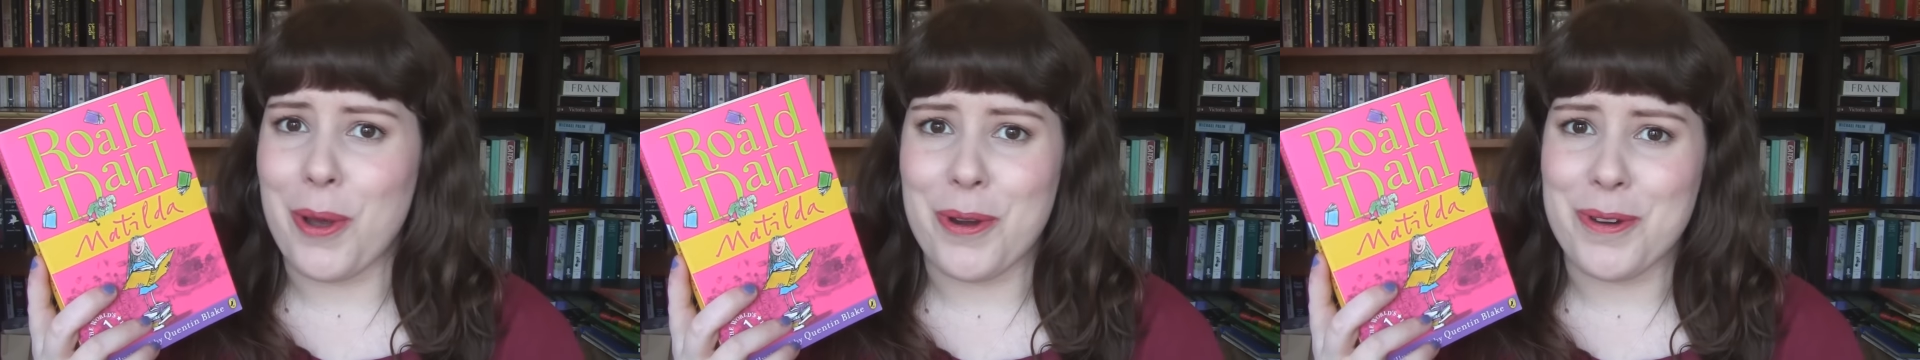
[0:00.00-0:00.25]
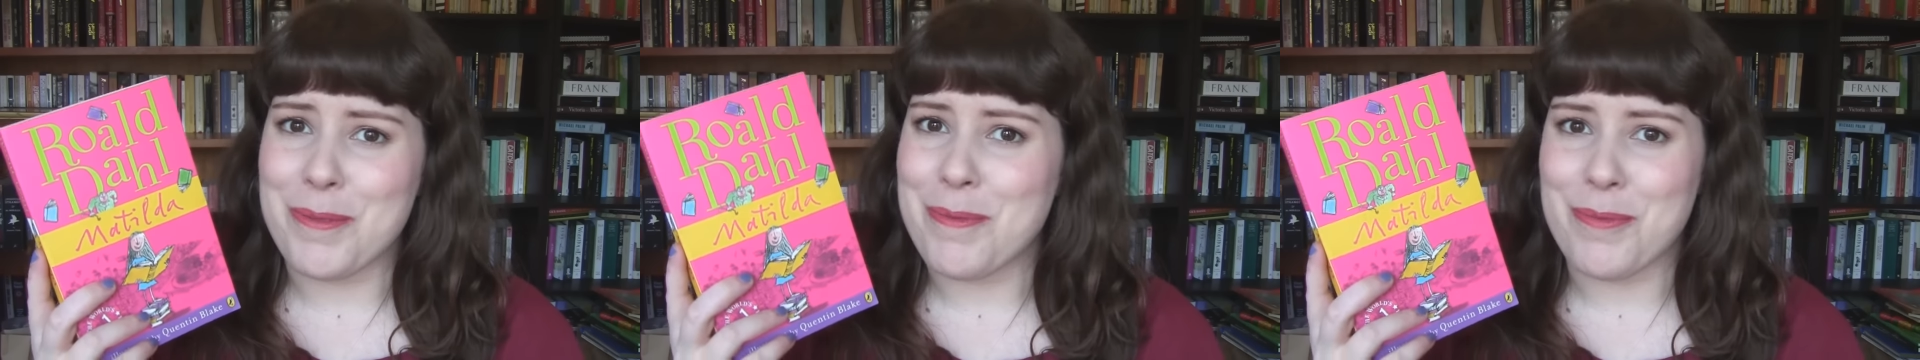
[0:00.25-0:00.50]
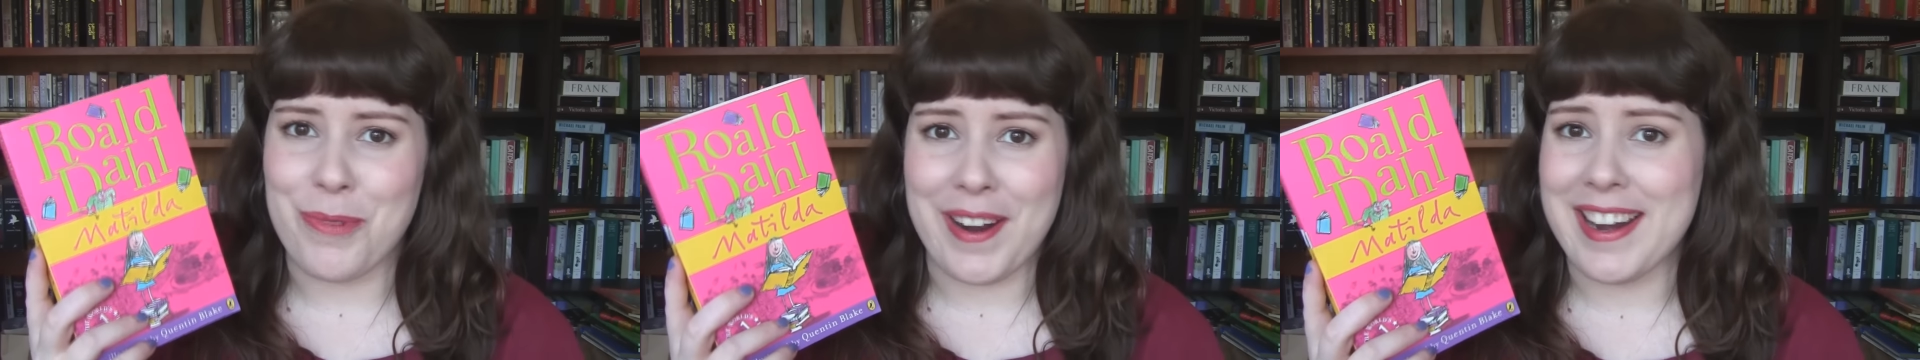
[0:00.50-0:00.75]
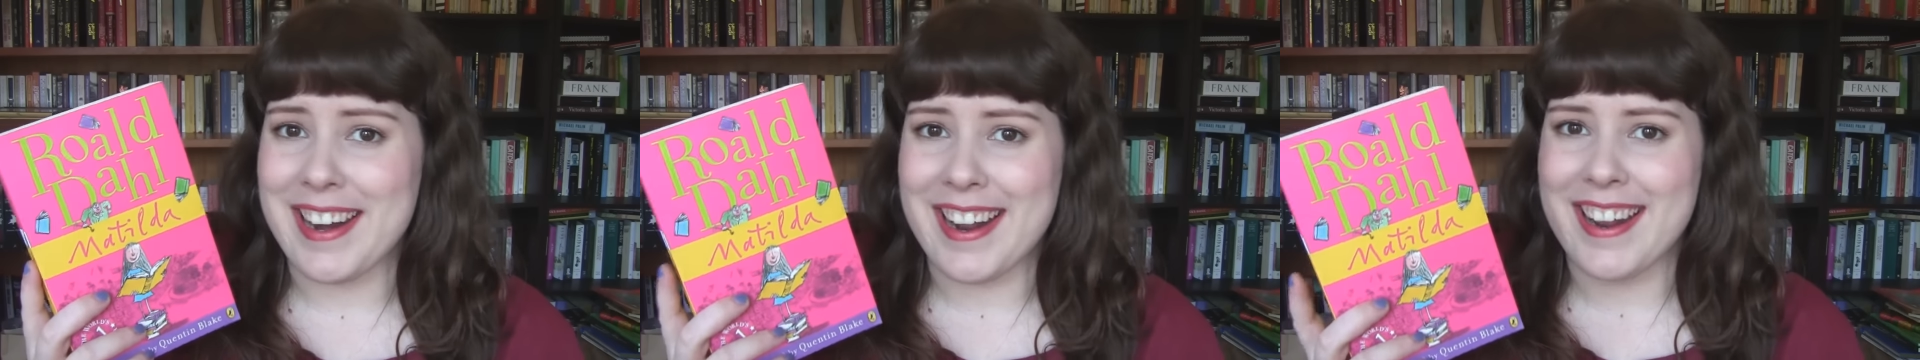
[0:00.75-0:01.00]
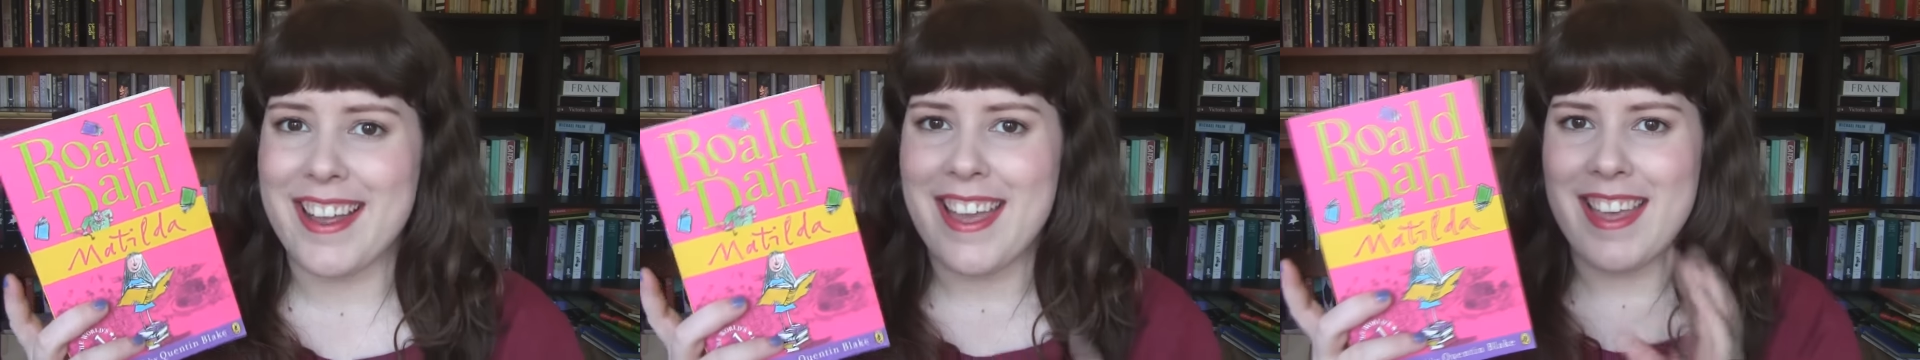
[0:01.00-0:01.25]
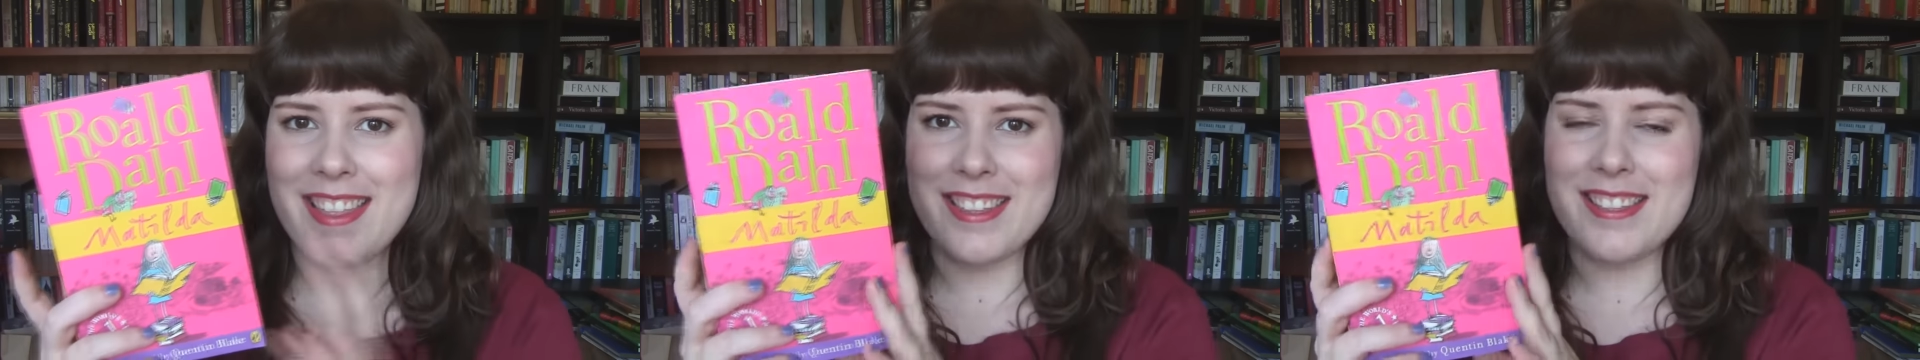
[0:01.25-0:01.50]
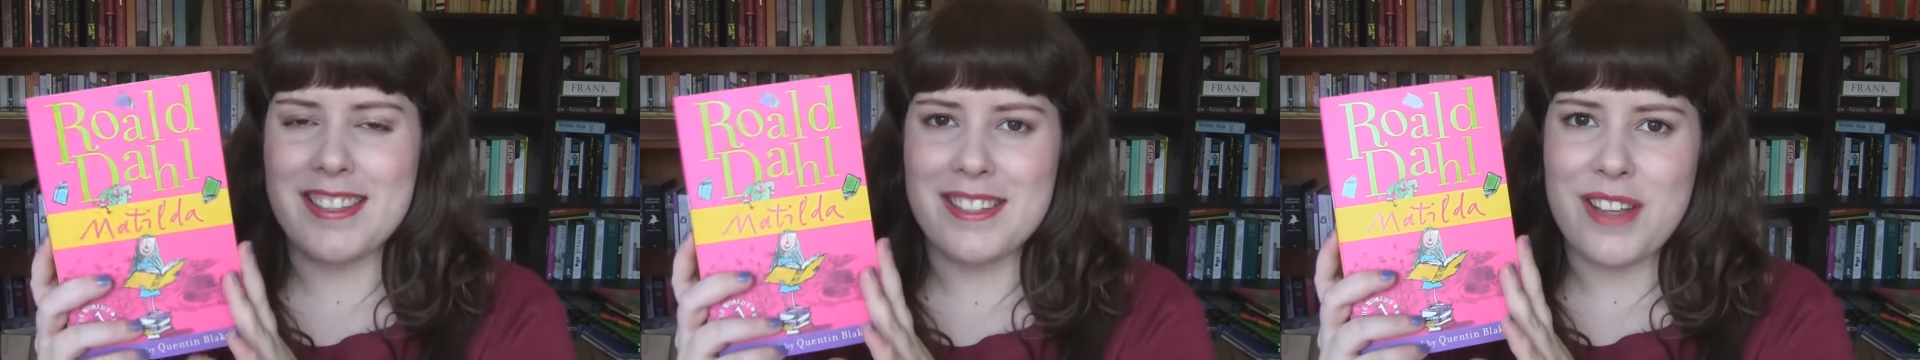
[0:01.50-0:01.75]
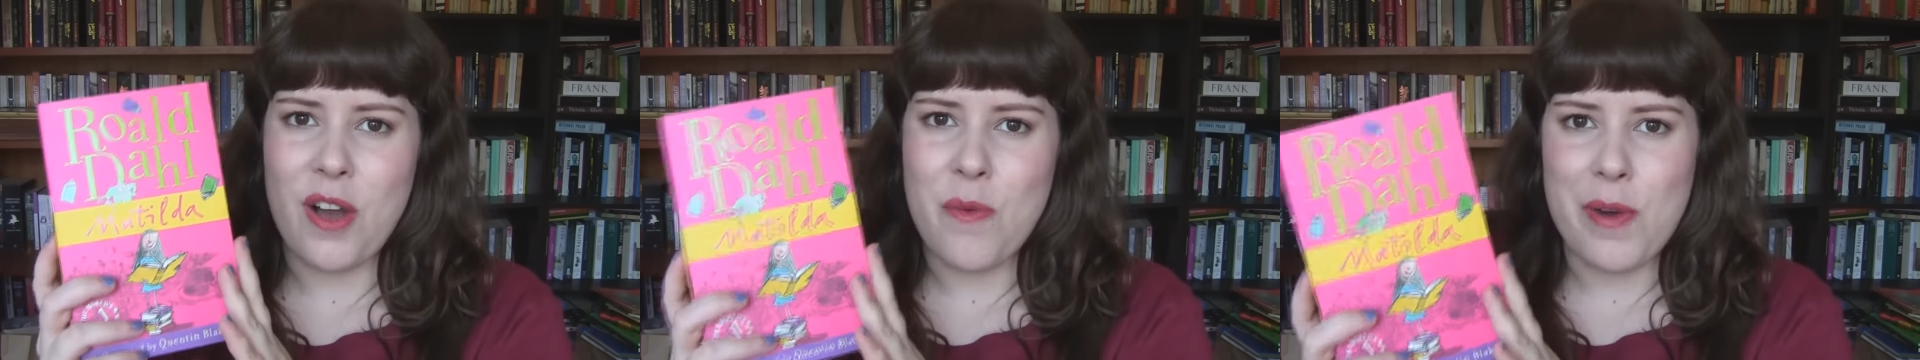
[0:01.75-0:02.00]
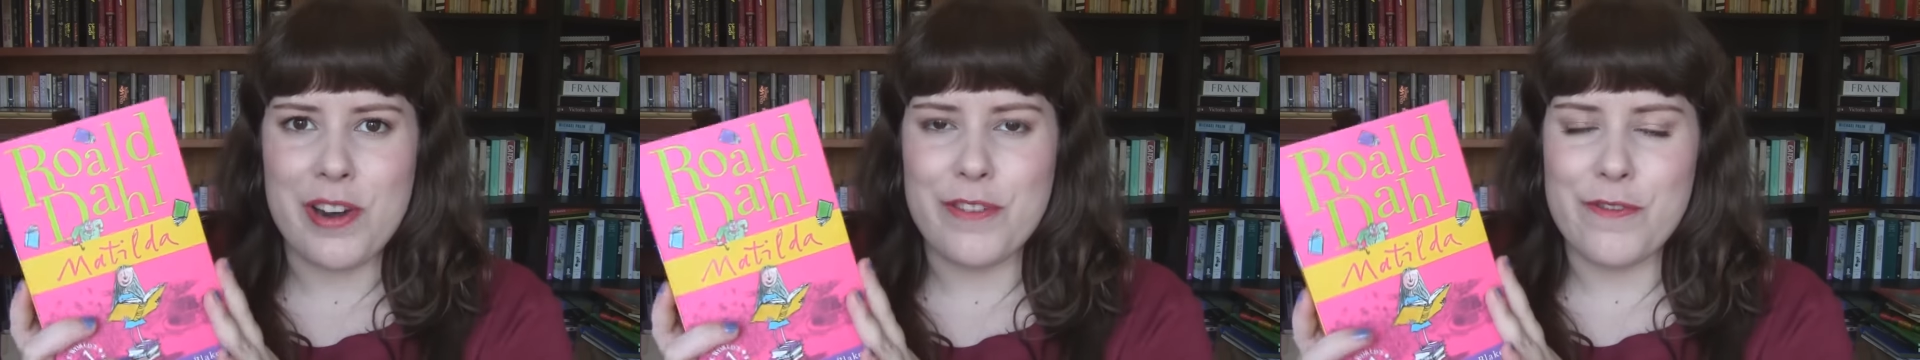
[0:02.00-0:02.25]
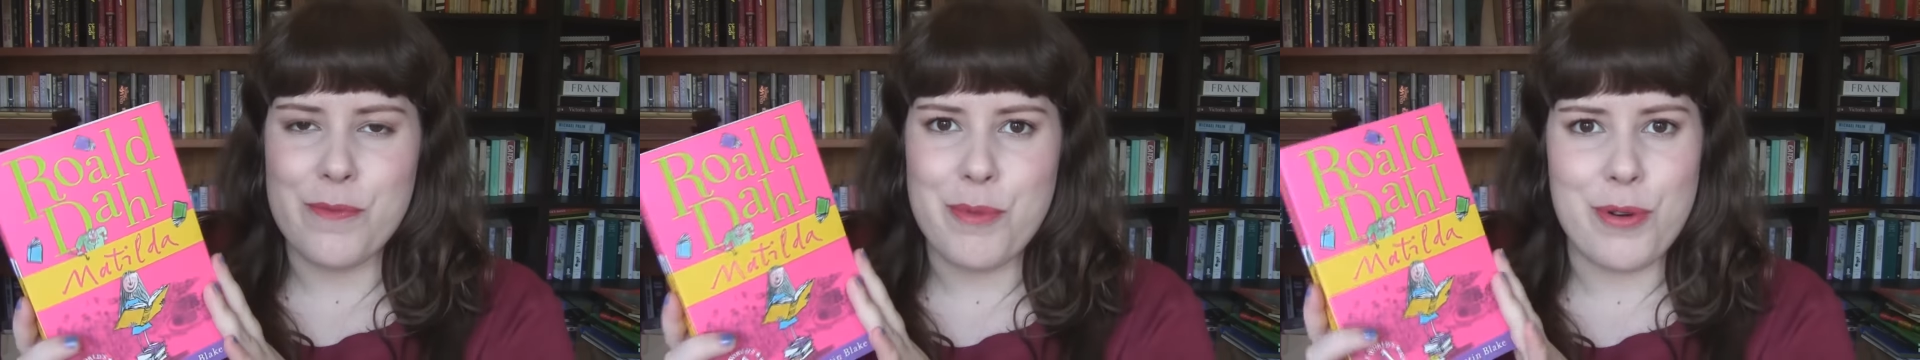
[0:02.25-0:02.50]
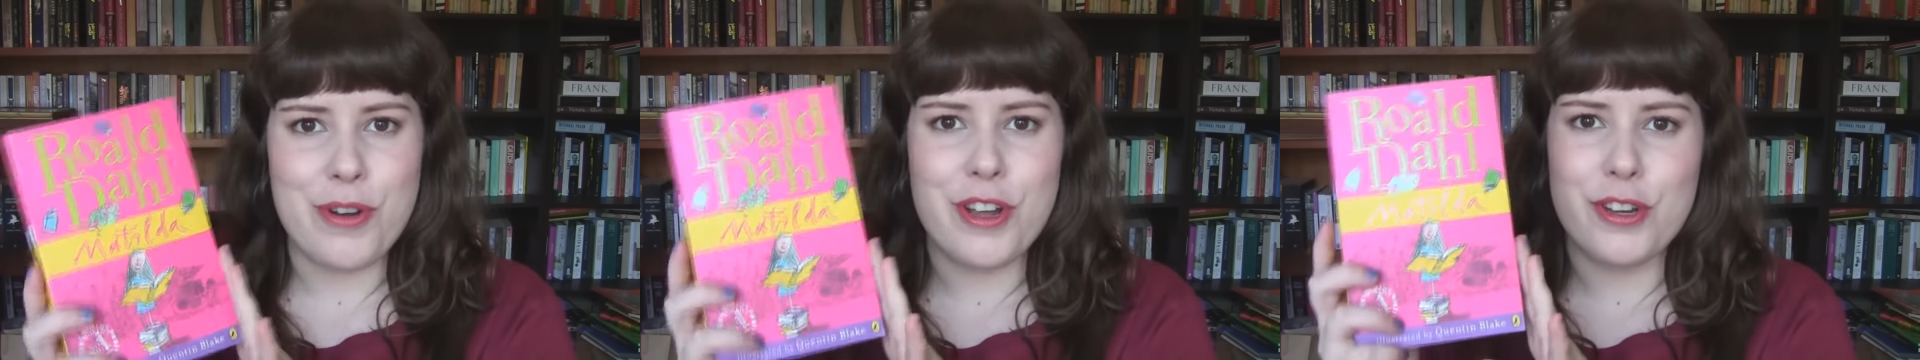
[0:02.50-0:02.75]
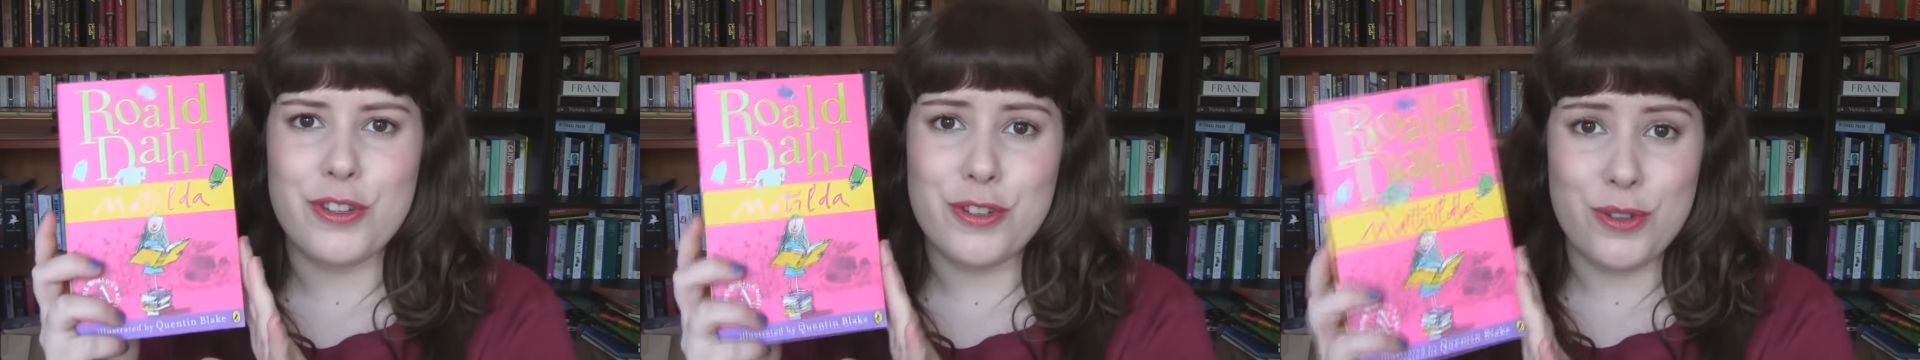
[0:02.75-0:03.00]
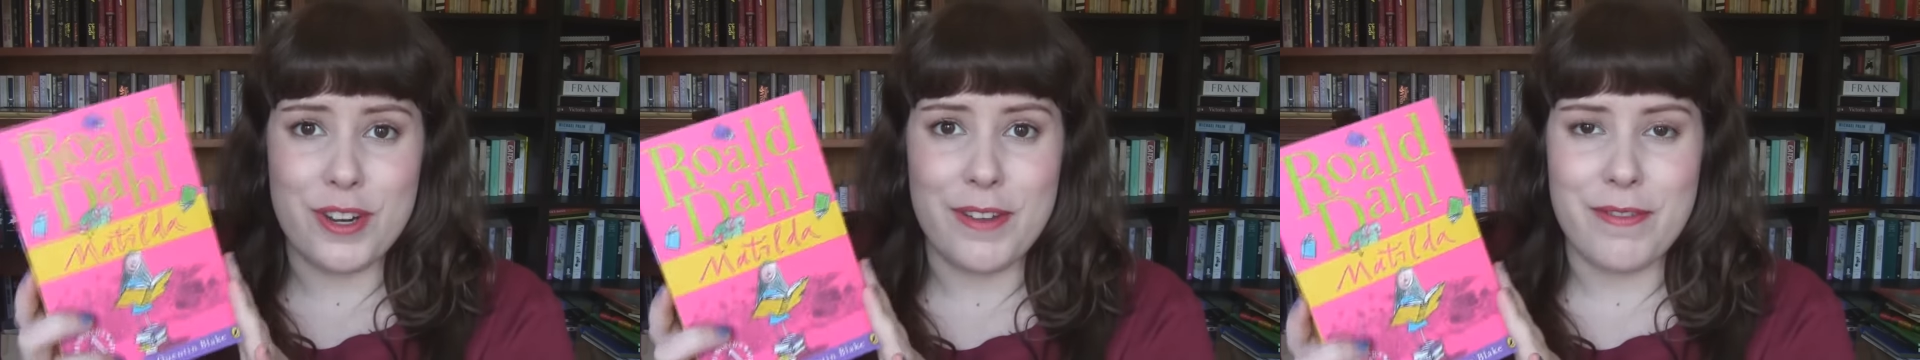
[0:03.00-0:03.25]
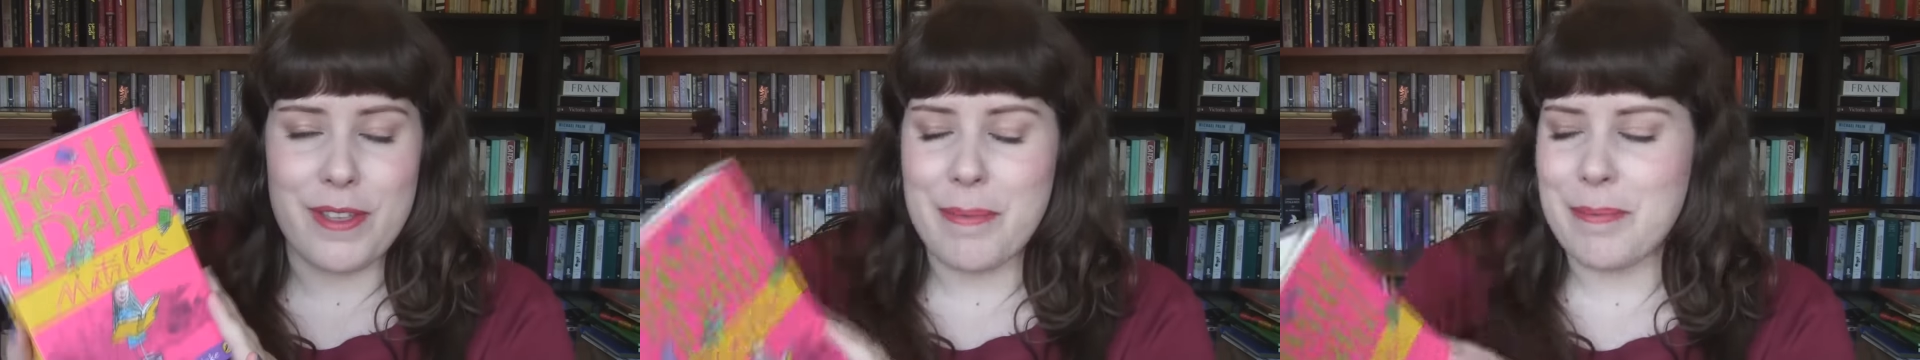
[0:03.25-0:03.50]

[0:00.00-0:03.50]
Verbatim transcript: alone reading, this is a wonderful book to give